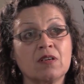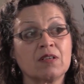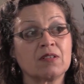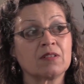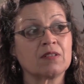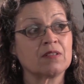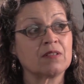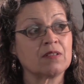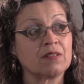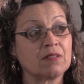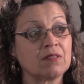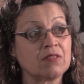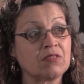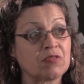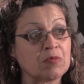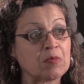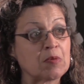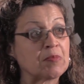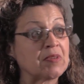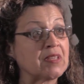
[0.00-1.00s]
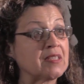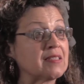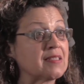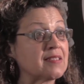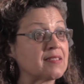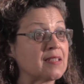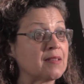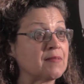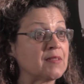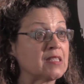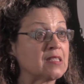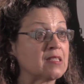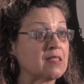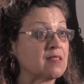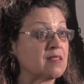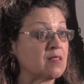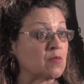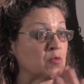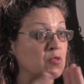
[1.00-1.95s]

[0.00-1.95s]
Uh, I remember in the seventies,